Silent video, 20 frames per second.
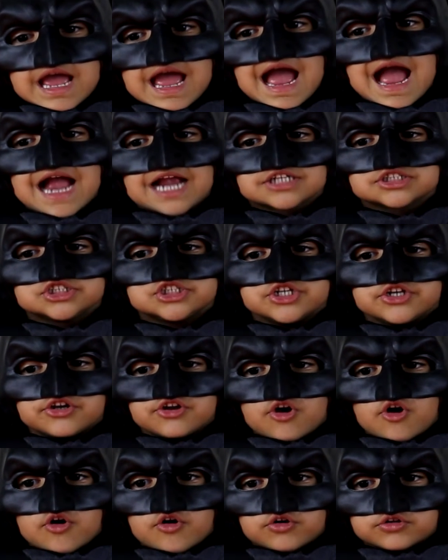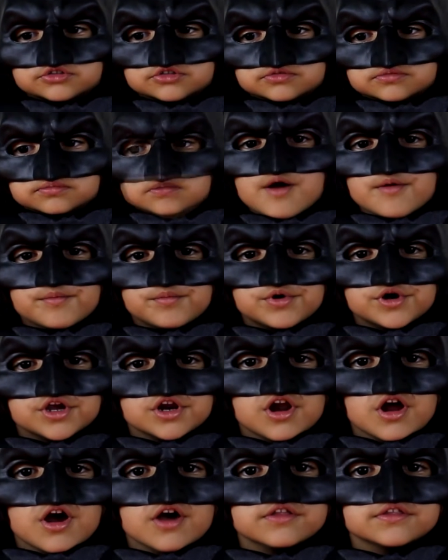action dolls put
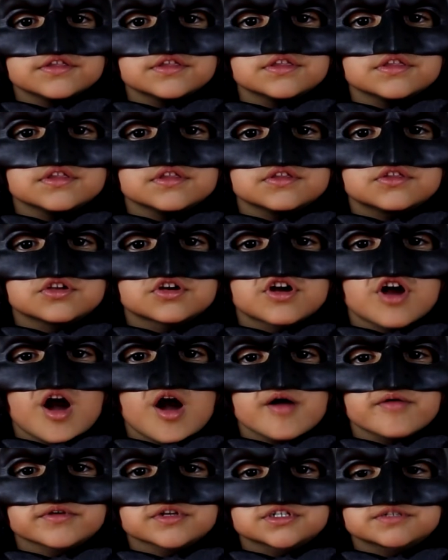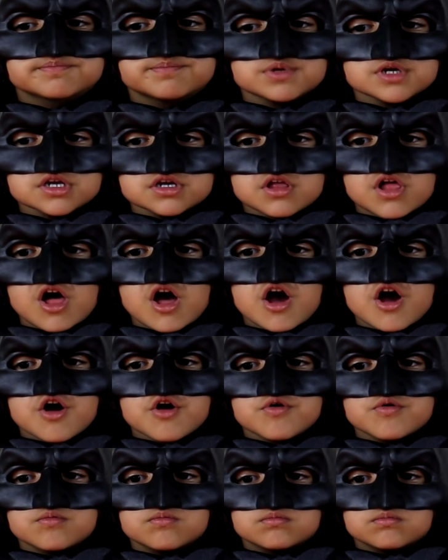on the comments
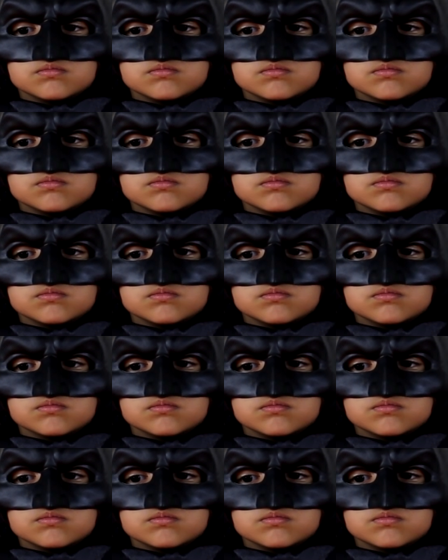below.